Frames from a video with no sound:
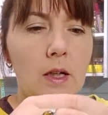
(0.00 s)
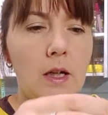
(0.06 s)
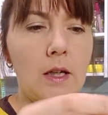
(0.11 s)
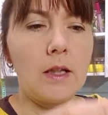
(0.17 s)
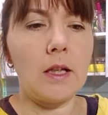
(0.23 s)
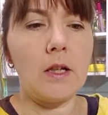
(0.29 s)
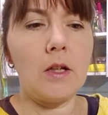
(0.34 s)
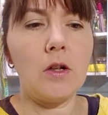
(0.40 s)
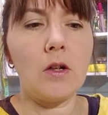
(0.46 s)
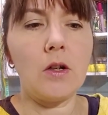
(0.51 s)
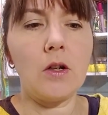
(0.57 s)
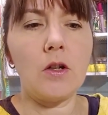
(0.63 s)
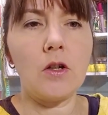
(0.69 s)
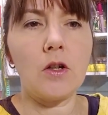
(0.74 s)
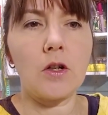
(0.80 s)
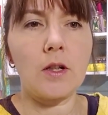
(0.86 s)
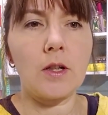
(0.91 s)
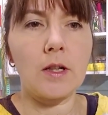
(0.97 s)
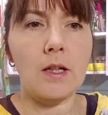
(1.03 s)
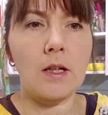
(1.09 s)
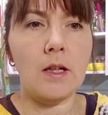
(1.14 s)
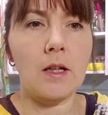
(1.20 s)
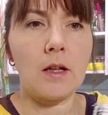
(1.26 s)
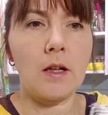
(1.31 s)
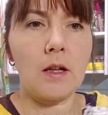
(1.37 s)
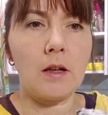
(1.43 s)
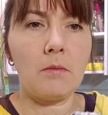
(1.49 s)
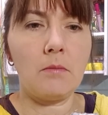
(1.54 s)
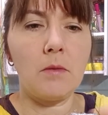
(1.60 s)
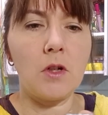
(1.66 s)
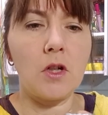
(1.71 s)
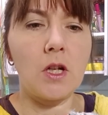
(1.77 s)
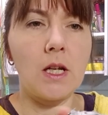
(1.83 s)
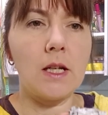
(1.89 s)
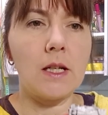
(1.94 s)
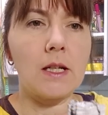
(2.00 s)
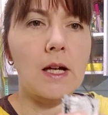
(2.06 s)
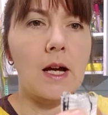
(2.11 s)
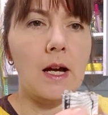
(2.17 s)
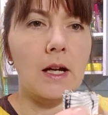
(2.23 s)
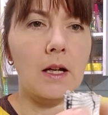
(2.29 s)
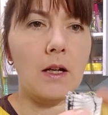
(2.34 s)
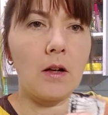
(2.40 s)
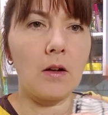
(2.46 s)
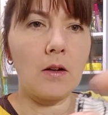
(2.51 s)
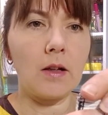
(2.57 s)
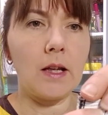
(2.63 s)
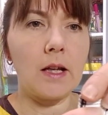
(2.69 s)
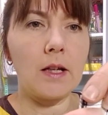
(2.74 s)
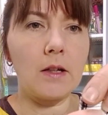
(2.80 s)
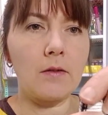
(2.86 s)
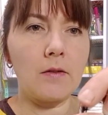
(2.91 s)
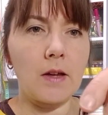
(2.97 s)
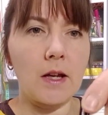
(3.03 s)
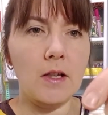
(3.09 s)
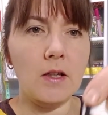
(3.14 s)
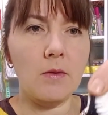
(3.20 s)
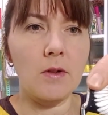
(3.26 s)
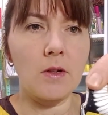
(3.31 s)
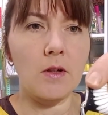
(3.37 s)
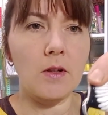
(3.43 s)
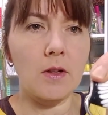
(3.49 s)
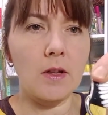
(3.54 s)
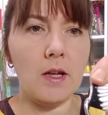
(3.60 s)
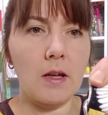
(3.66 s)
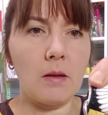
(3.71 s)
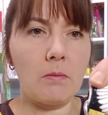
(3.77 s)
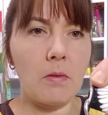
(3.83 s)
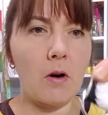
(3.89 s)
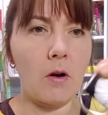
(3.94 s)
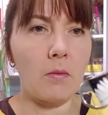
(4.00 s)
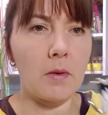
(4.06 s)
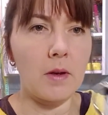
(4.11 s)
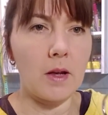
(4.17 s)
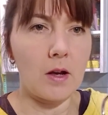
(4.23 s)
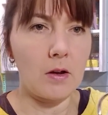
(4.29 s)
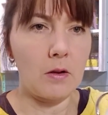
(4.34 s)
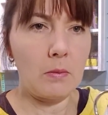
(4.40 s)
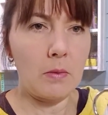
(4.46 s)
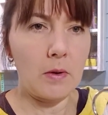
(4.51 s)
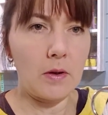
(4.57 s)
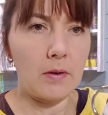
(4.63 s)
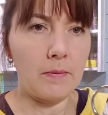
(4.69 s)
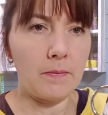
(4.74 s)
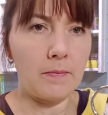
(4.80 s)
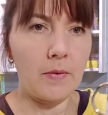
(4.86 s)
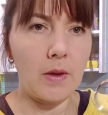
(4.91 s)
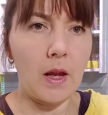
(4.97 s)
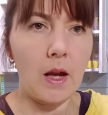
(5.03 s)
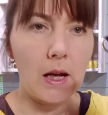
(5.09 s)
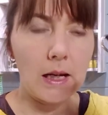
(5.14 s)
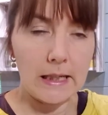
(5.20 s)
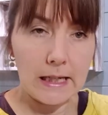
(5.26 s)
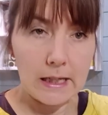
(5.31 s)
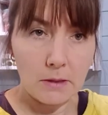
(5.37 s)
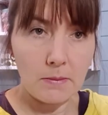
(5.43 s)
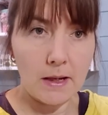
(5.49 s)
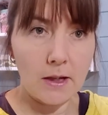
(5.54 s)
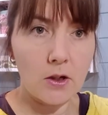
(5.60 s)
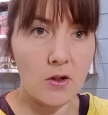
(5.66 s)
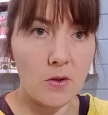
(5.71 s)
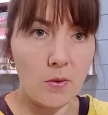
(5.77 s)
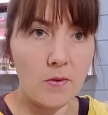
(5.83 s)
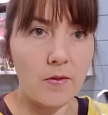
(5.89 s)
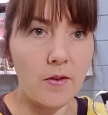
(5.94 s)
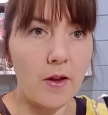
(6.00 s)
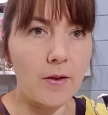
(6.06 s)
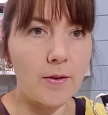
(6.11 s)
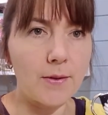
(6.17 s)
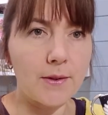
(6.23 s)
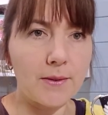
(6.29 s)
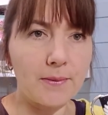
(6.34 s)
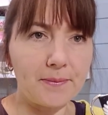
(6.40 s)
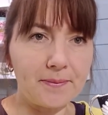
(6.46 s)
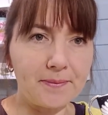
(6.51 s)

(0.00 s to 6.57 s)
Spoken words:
And then you can just machine tack along the end of there so it doesn't keep popping open. You need to make two of those.